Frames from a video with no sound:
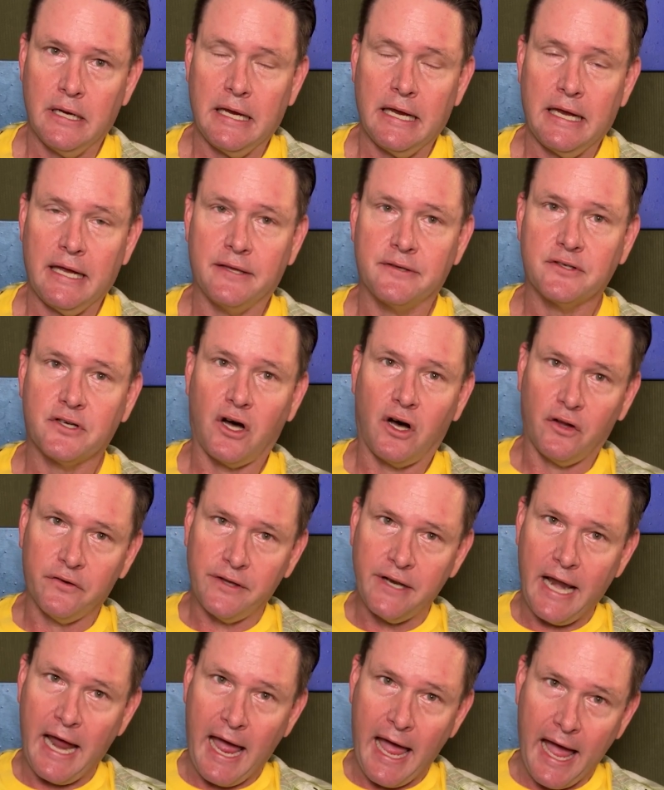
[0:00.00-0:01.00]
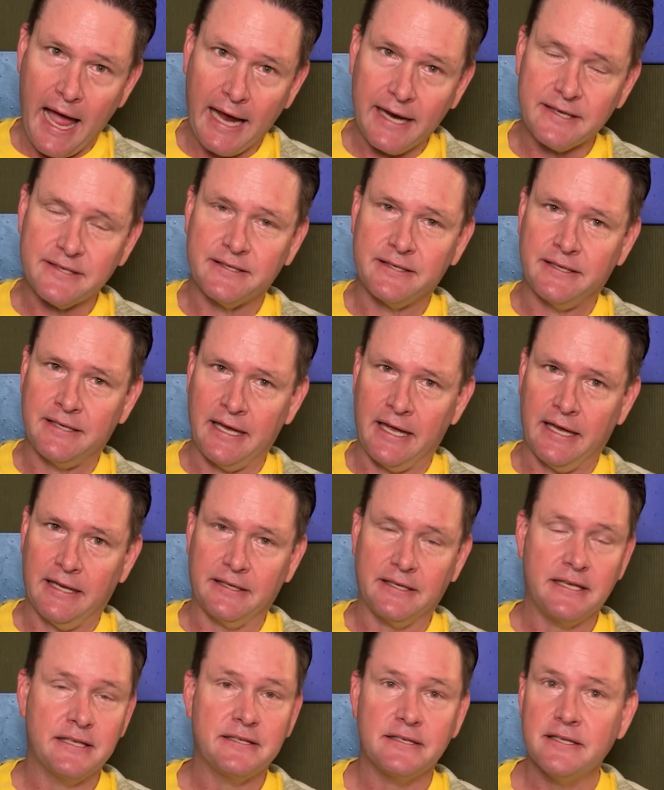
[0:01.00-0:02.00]
it's called an
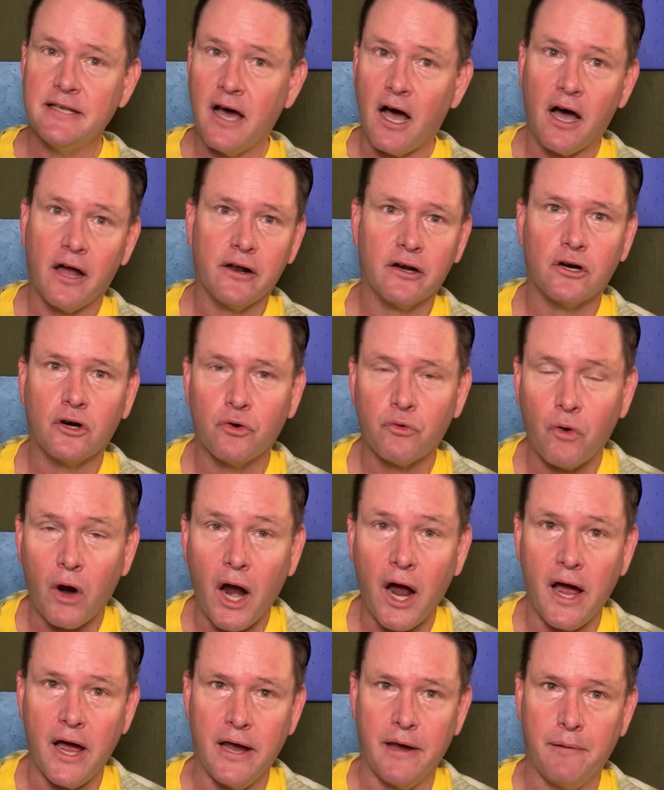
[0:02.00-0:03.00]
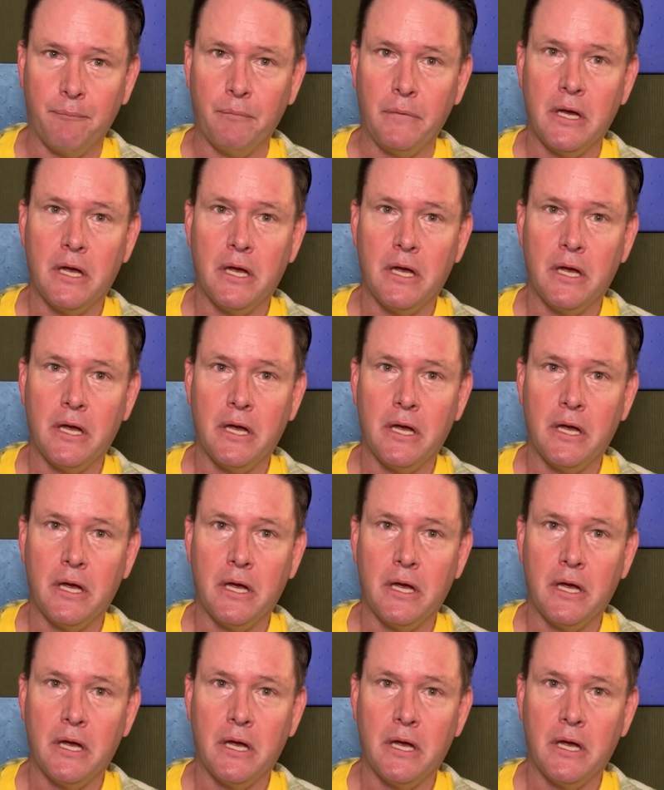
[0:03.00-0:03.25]
accident. It's not a crime.